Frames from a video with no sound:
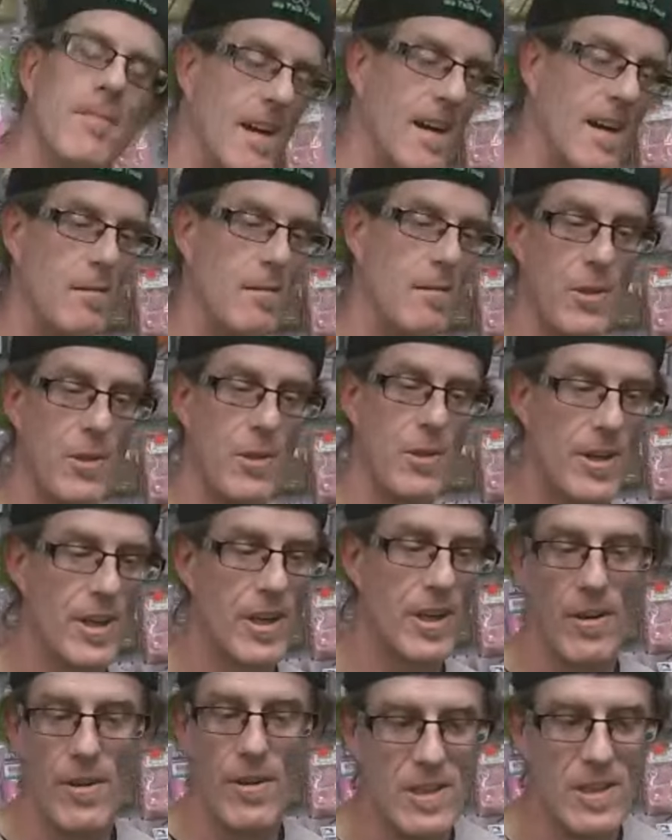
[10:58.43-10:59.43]
um, so there
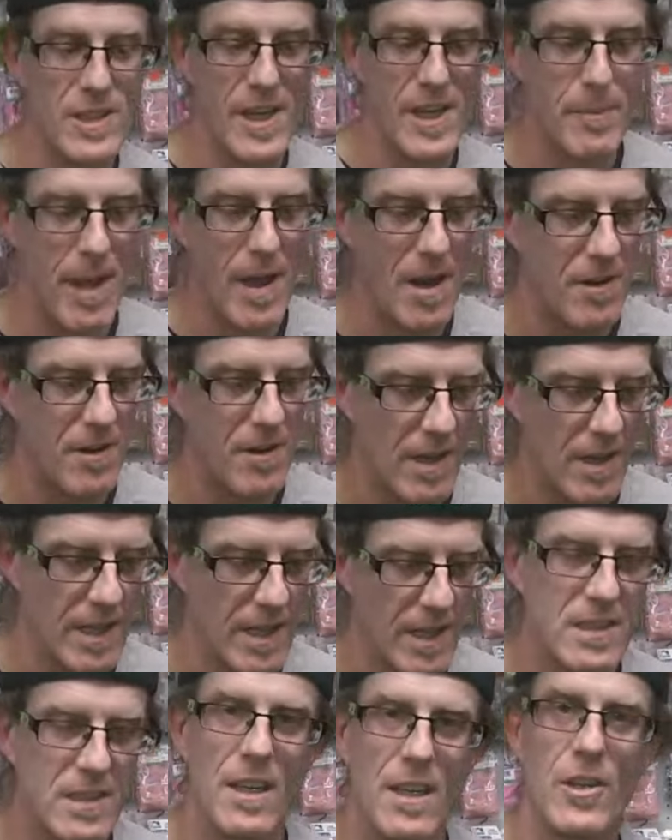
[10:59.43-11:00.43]
you go. There's an egg pattern.
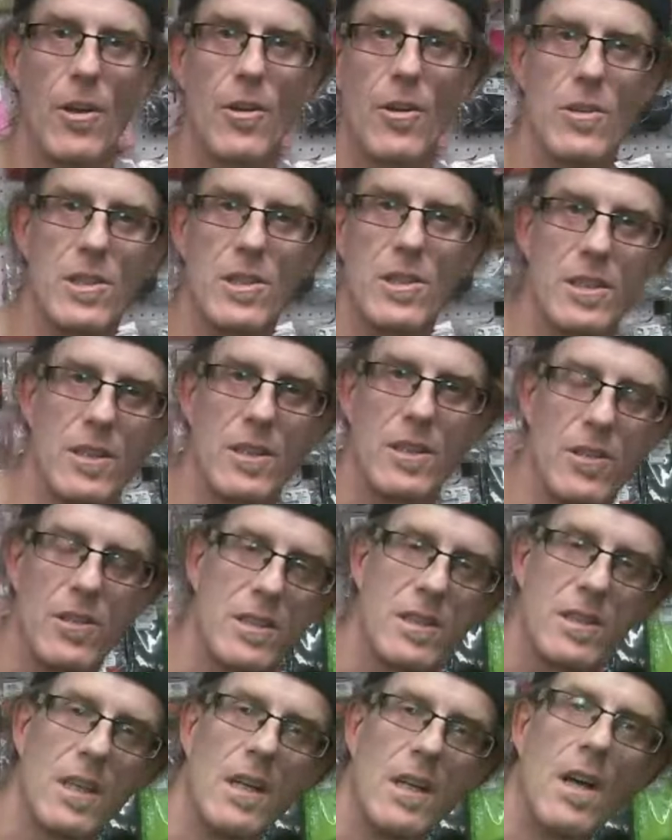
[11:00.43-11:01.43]
Like I said, you know, there's
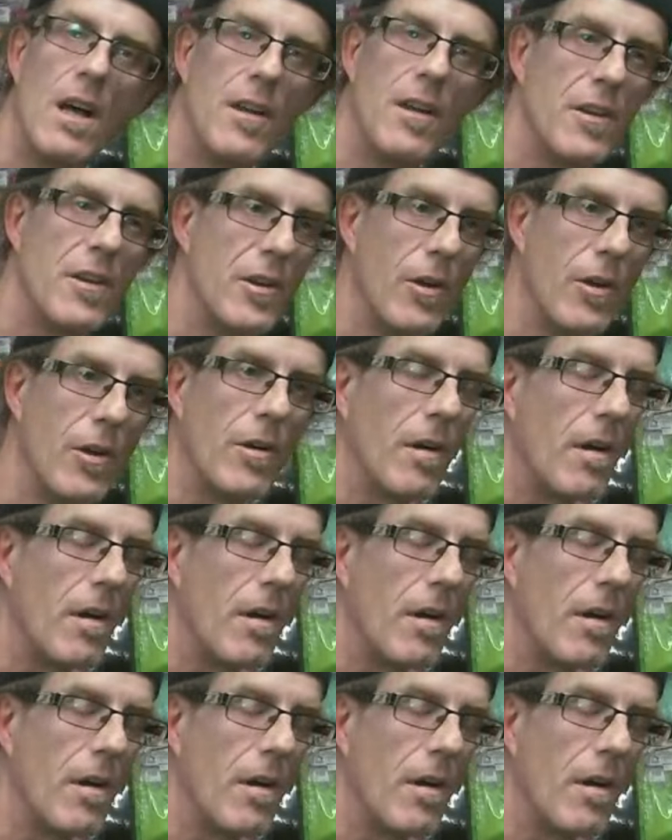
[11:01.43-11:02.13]
there's you know